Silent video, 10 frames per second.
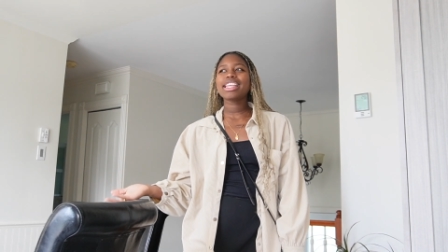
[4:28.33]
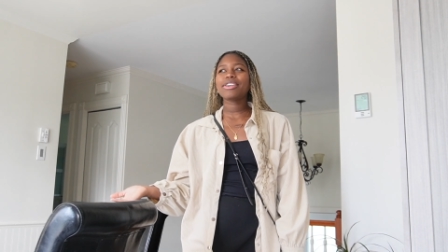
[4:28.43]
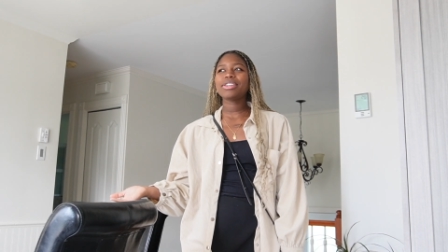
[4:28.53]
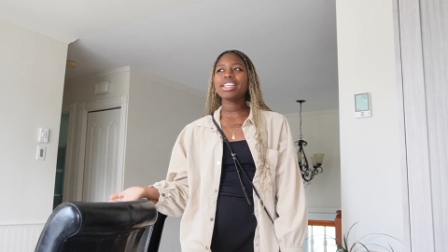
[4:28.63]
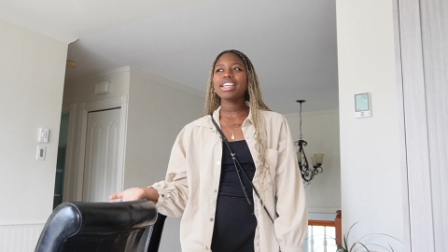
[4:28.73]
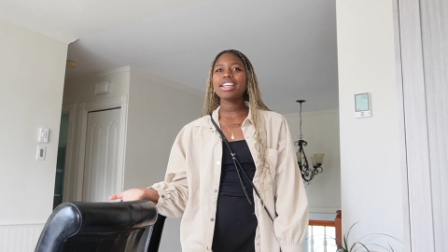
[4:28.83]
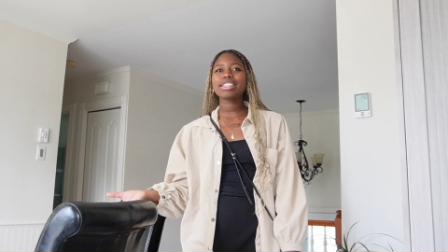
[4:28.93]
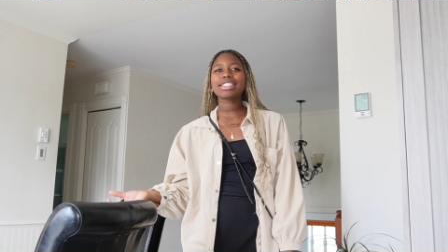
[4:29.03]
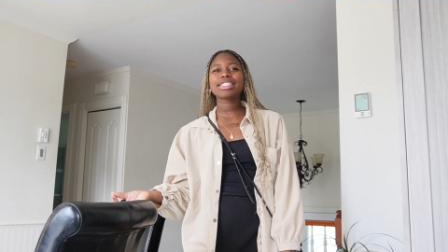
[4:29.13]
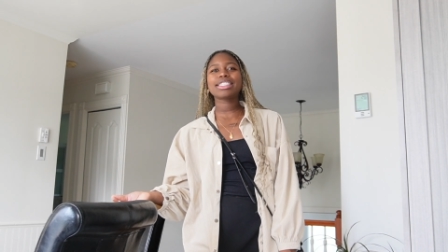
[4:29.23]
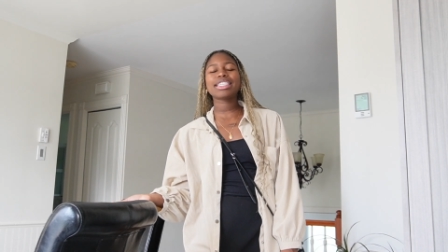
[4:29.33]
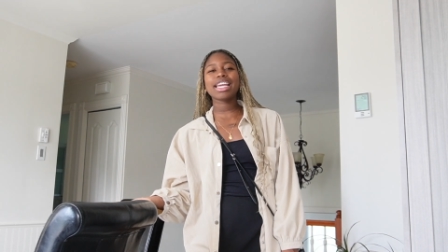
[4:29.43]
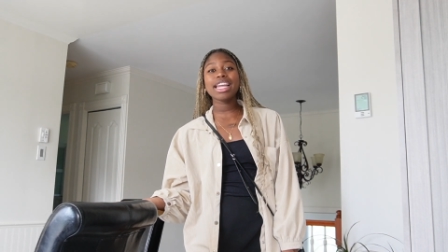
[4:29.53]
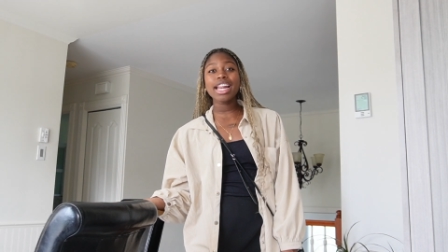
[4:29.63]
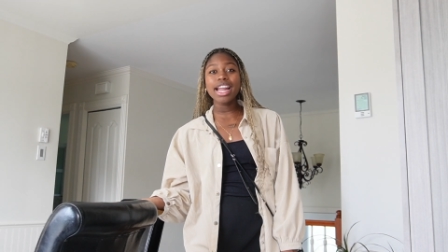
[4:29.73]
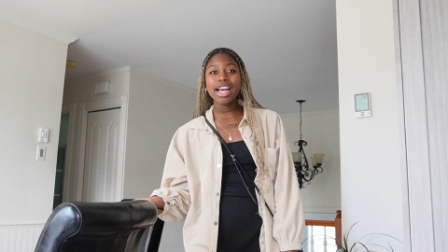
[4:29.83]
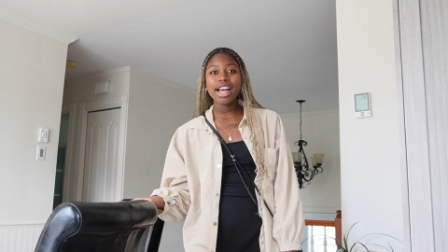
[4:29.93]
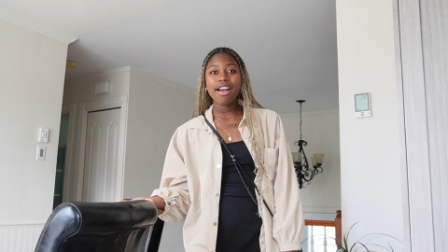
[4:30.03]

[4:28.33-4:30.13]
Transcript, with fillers: literally skin